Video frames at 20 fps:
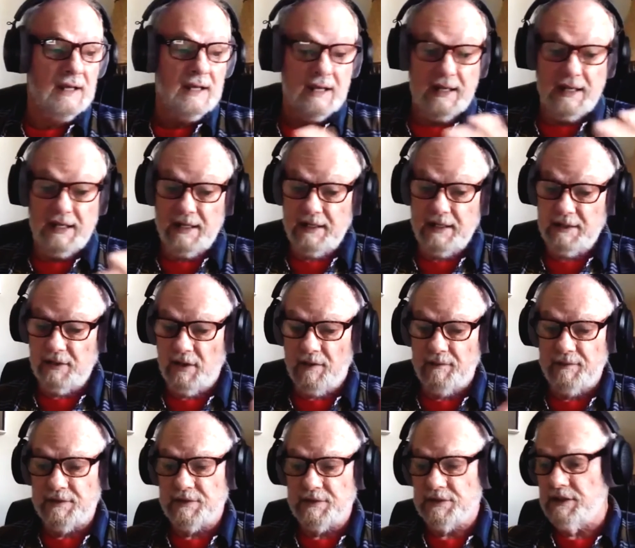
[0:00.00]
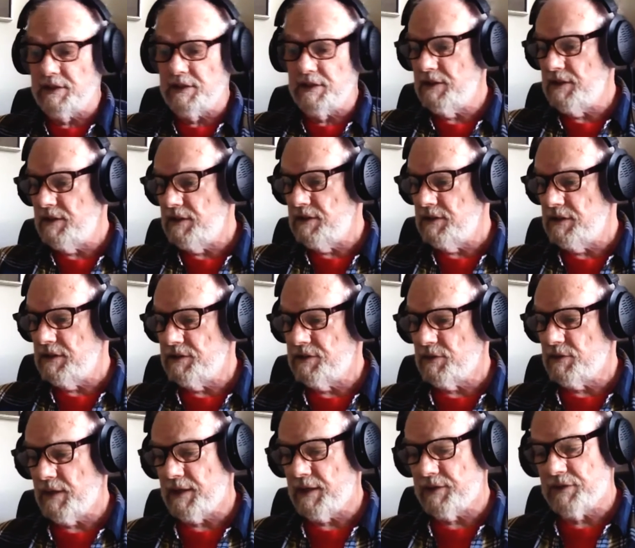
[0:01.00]
And obviously the, the
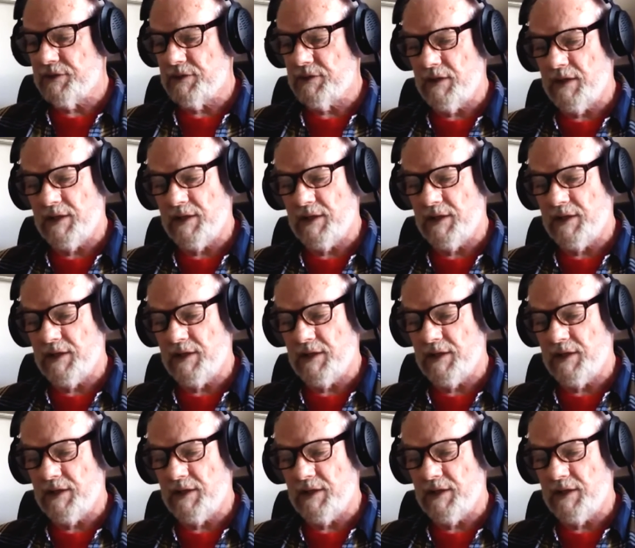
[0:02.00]
director